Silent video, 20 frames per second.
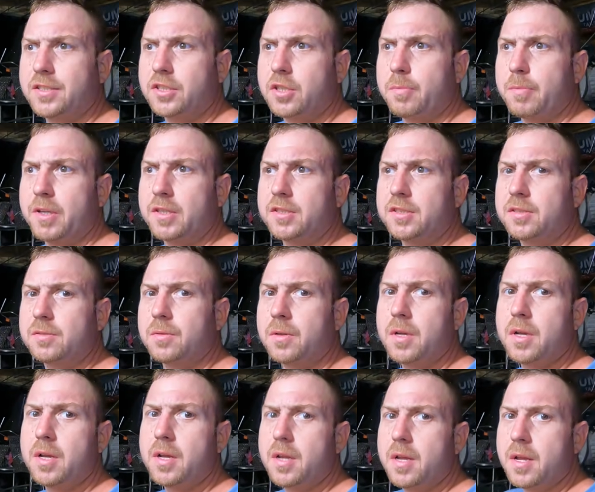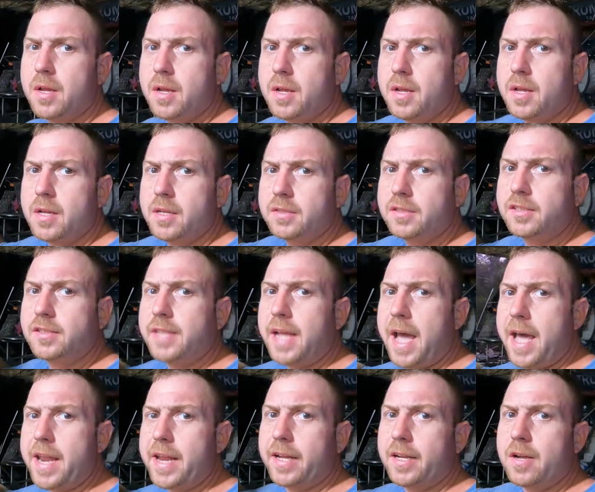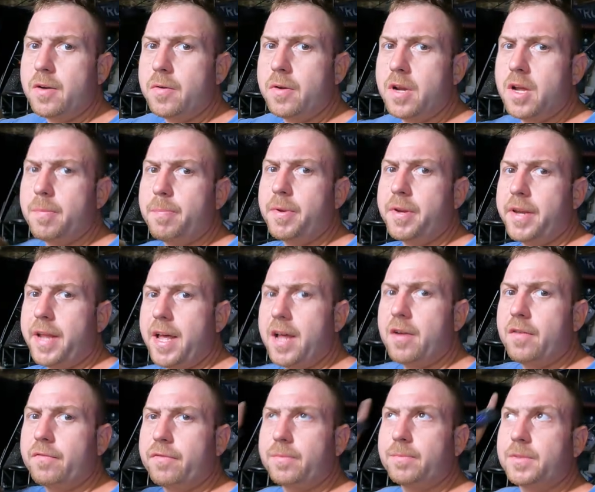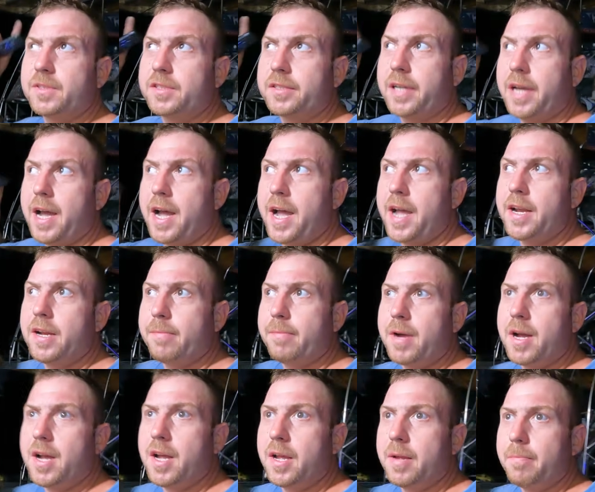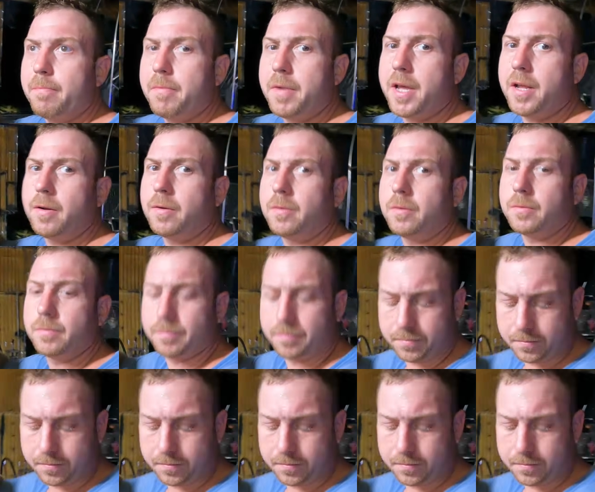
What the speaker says: so much static going up and down from the sky to my metal